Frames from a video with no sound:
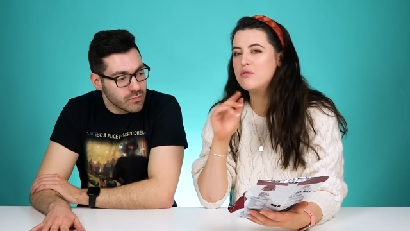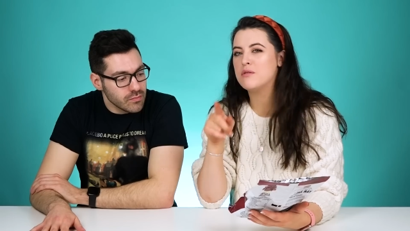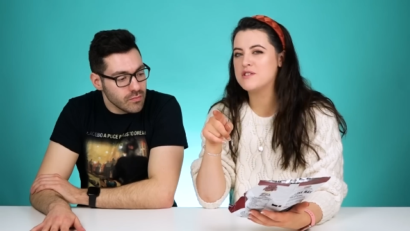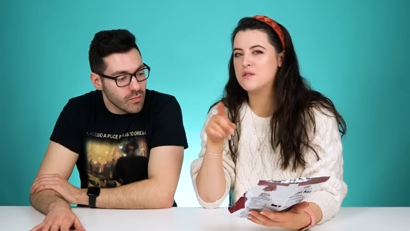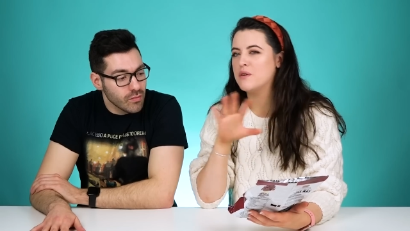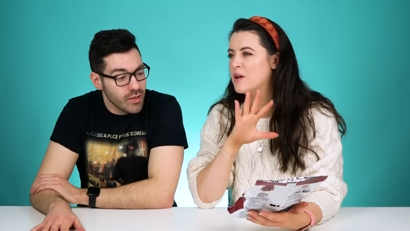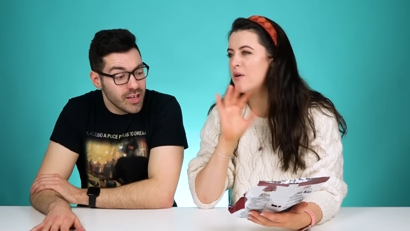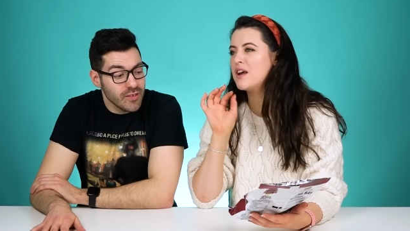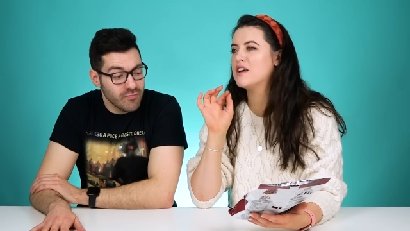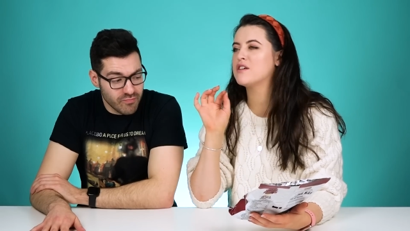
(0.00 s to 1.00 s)
Speaker 1: what he was doing. He
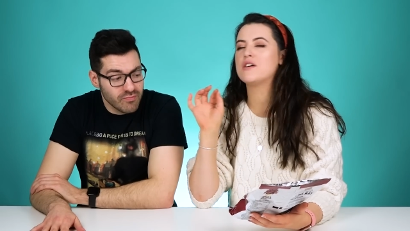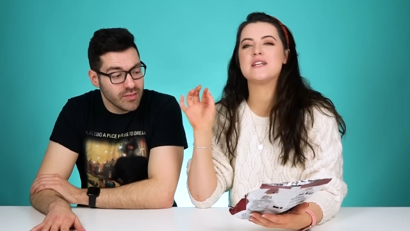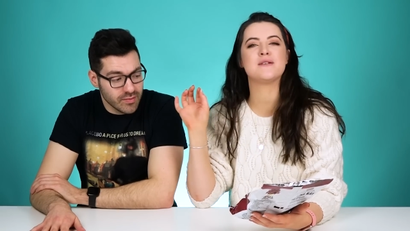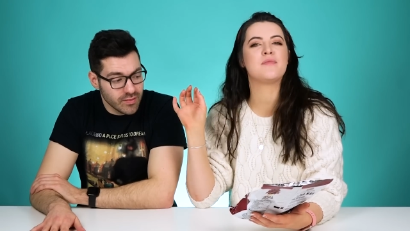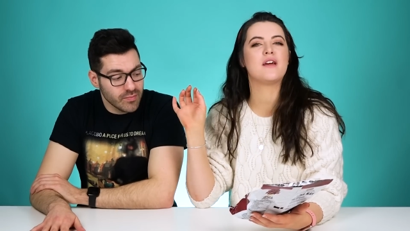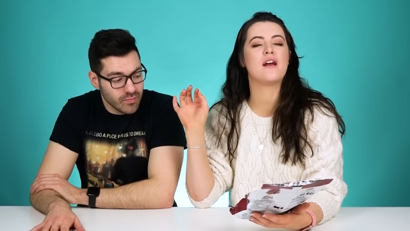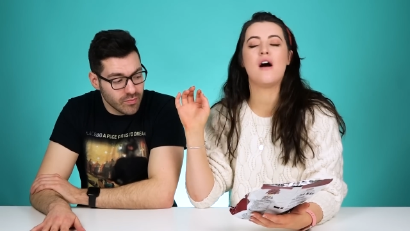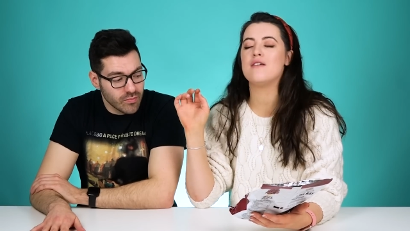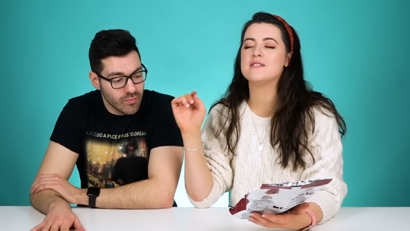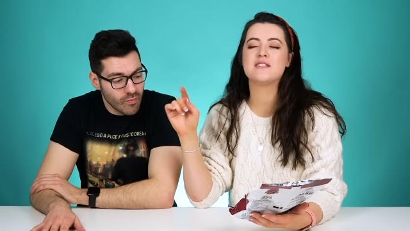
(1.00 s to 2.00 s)
wanted to create something
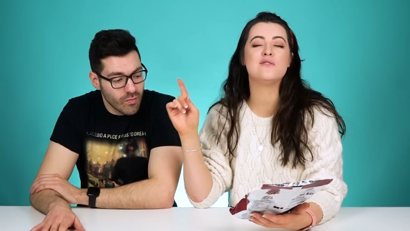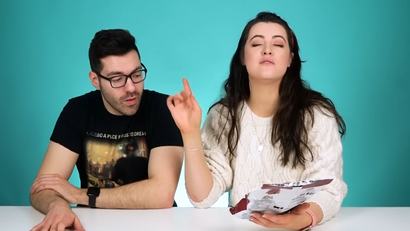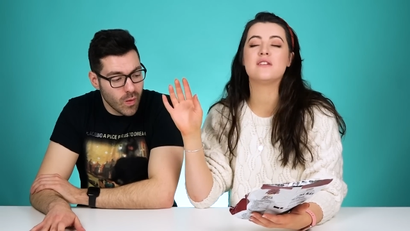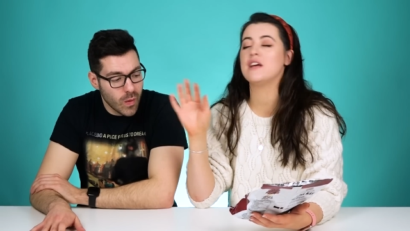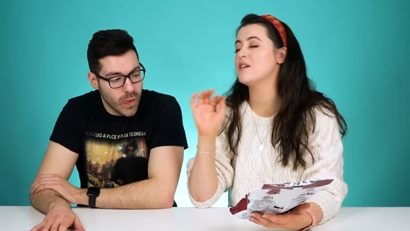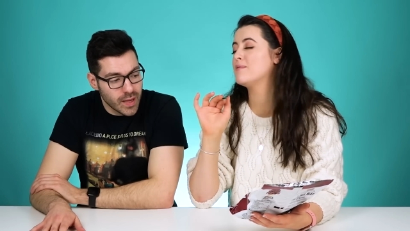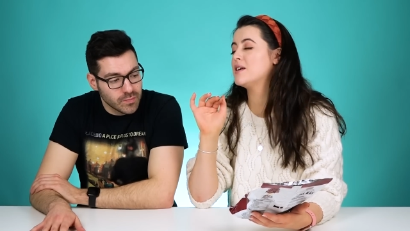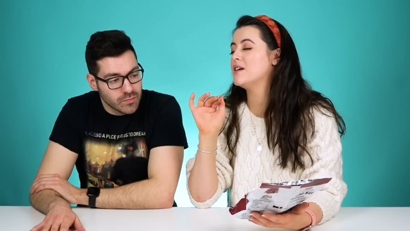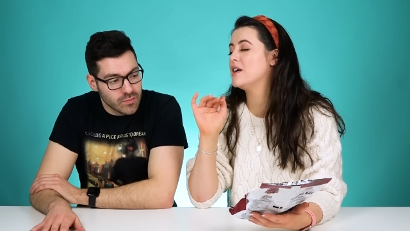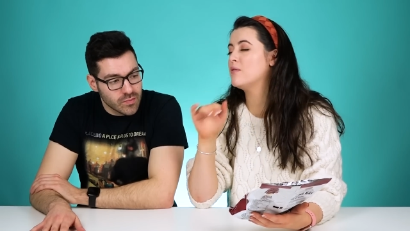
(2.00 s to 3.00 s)
of its own. He didn't
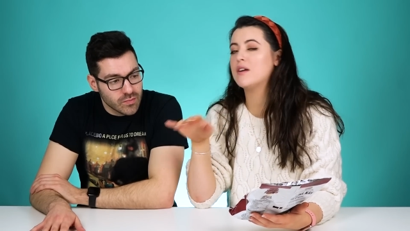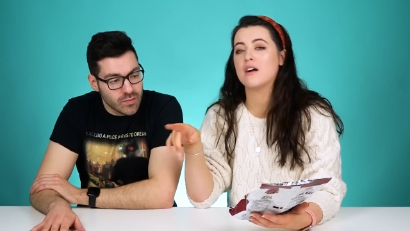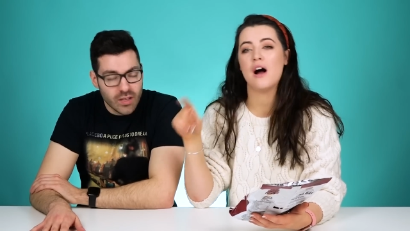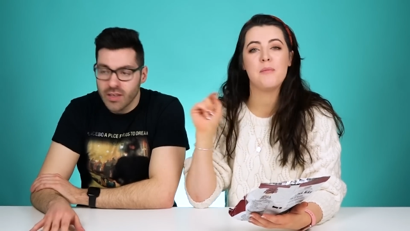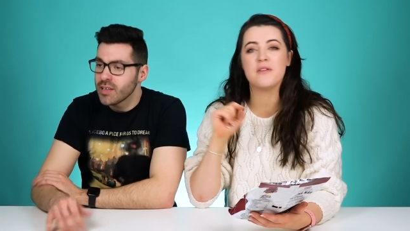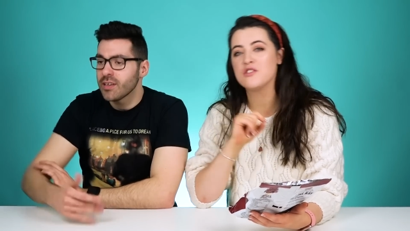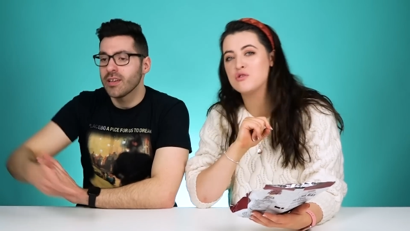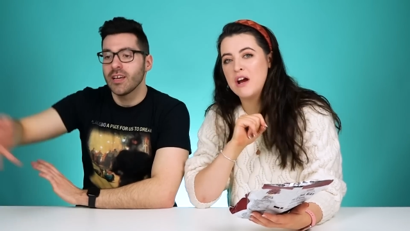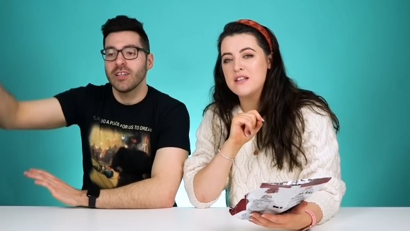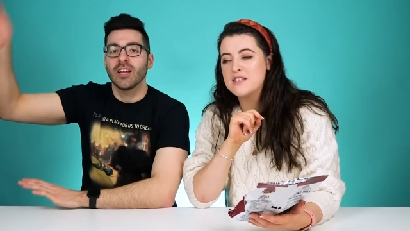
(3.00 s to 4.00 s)
want to. He want to copy the
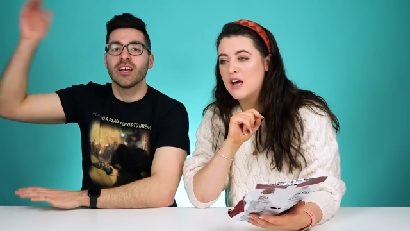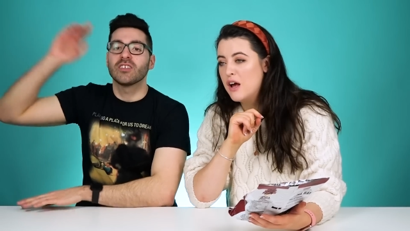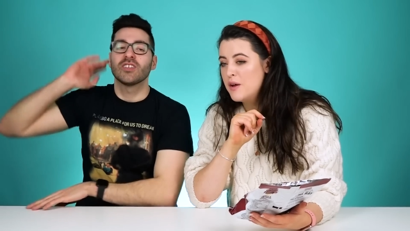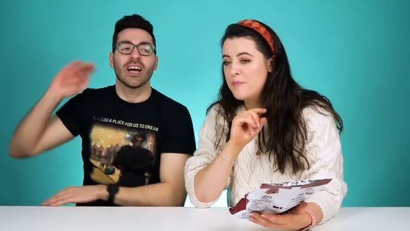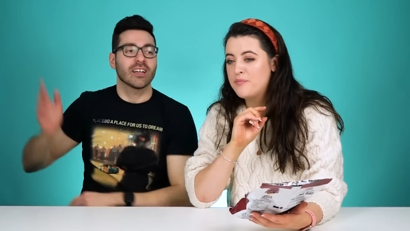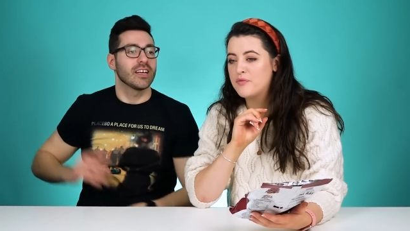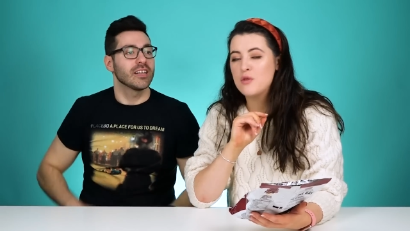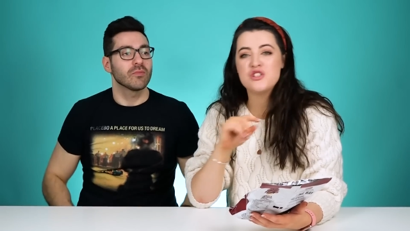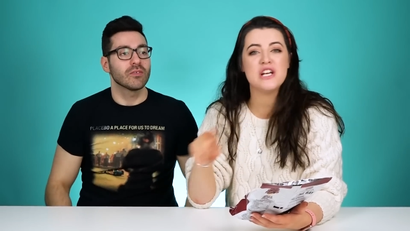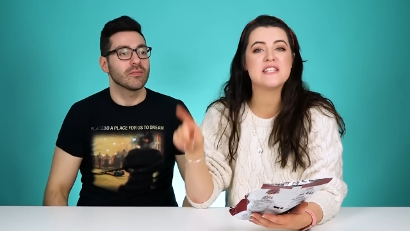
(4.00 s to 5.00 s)
trends.
Speaker 2: Exactly.
Speaker 1: No
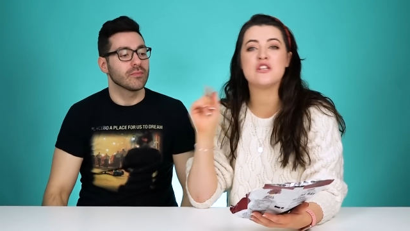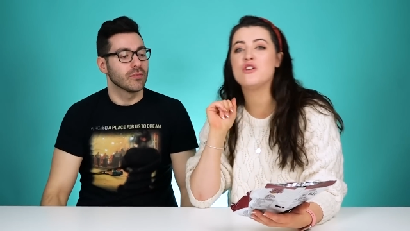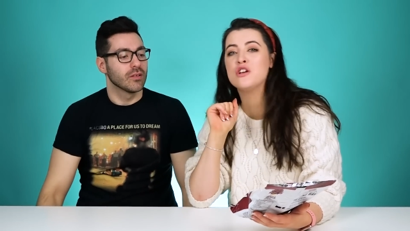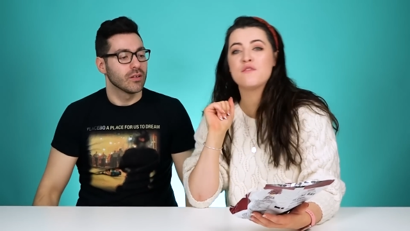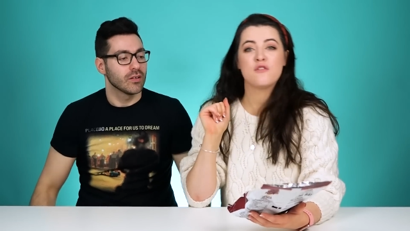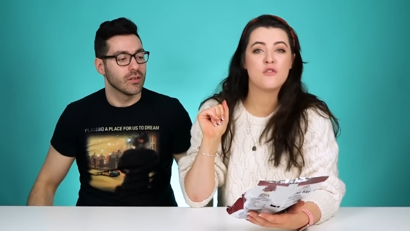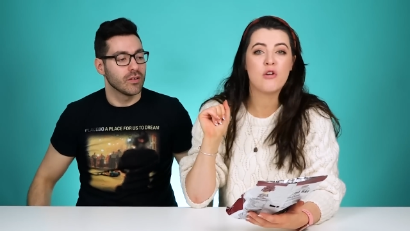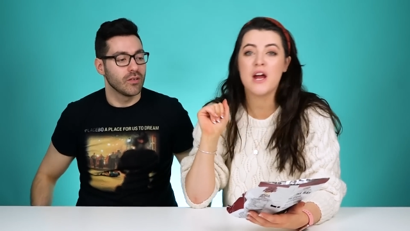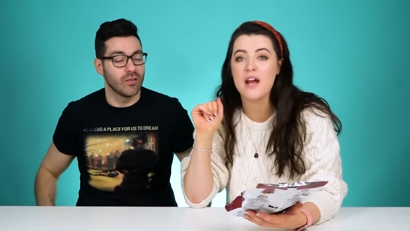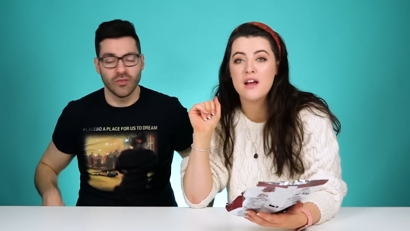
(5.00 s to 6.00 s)
cheese want... and onion for
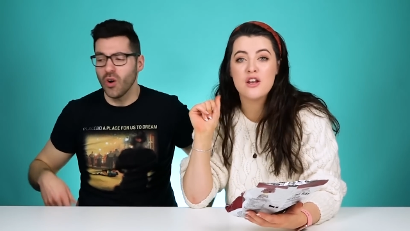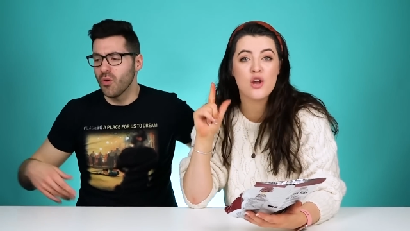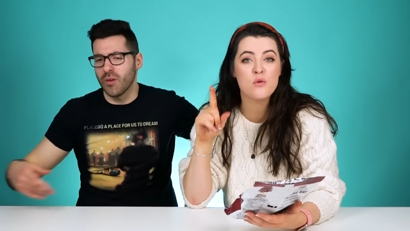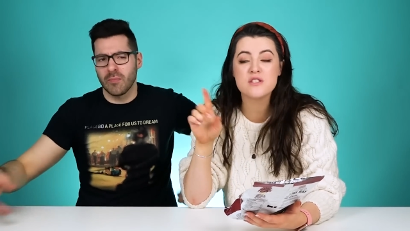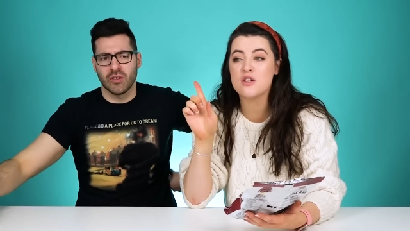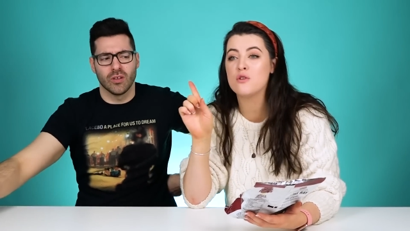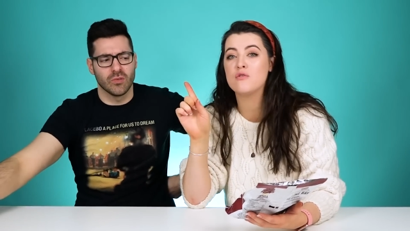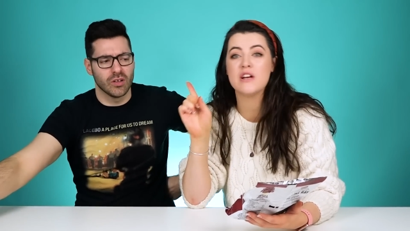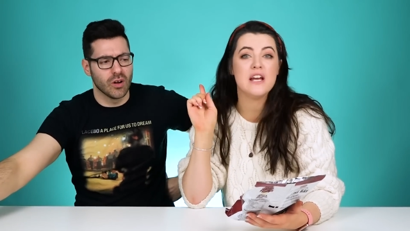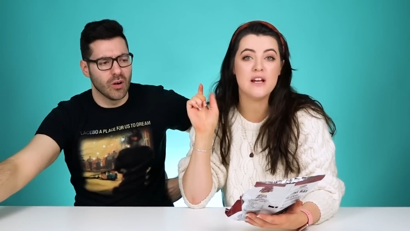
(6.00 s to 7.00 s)
Ray. No, no
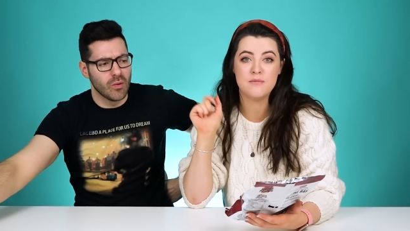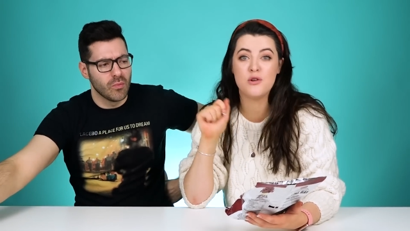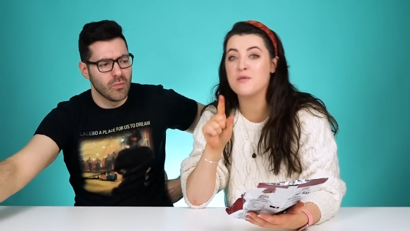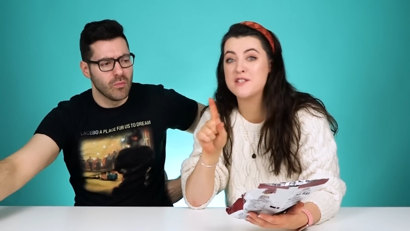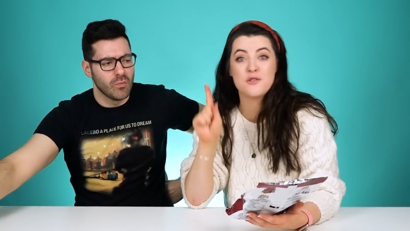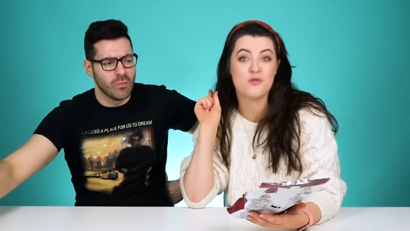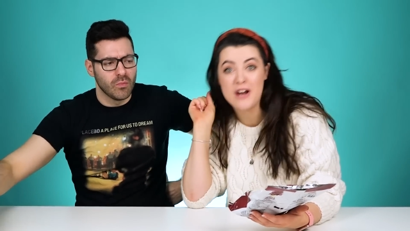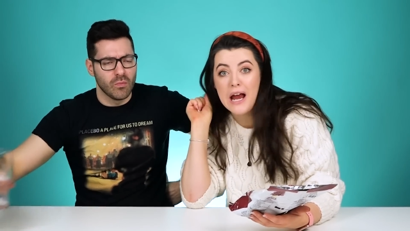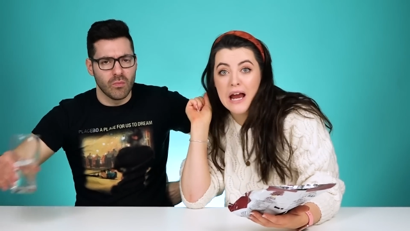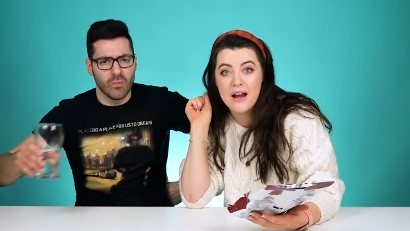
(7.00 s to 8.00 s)
siree. No
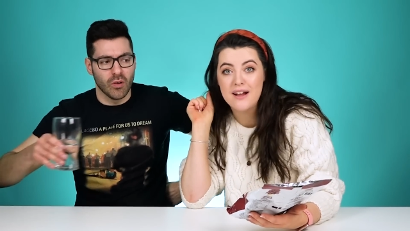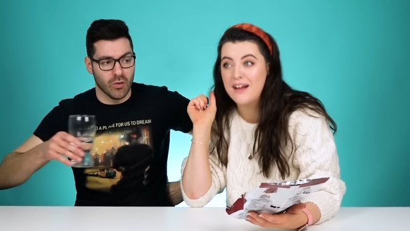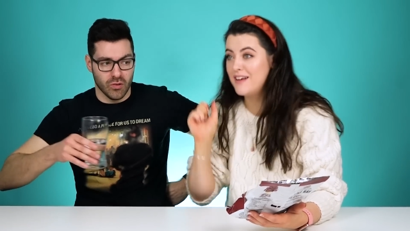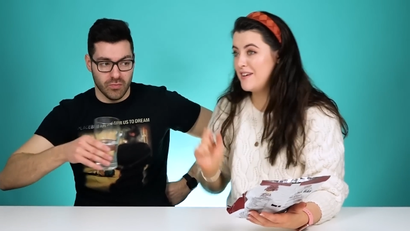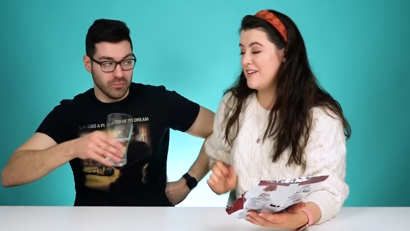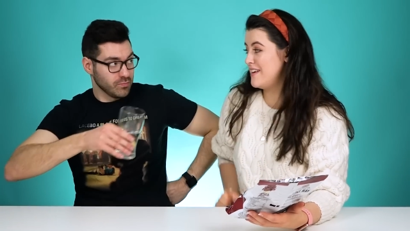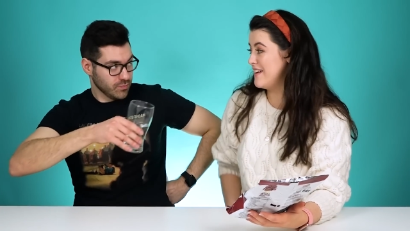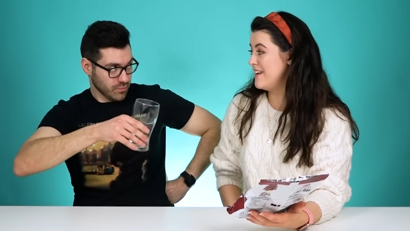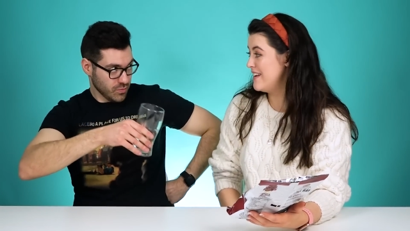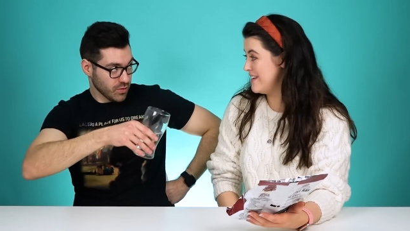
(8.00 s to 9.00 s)
siree.
Speaker 2: Oh,
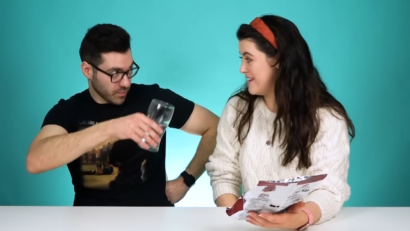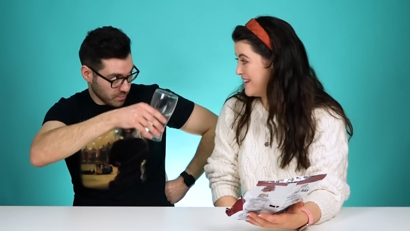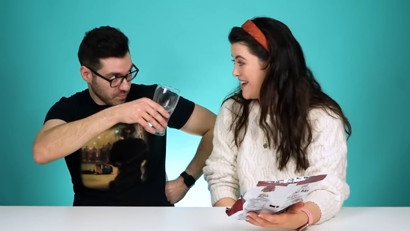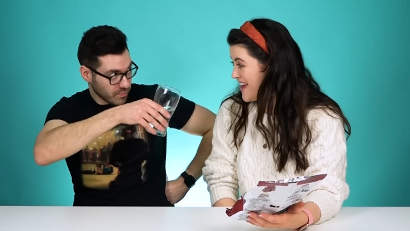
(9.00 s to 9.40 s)
yeah.